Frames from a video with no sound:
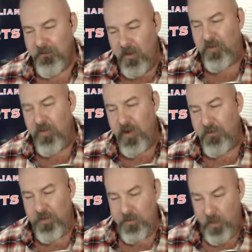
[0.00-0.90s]
First of
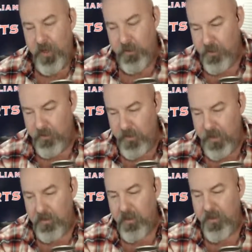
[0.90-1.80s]
all, they're weird.
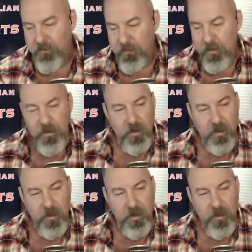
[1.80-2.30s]
They live,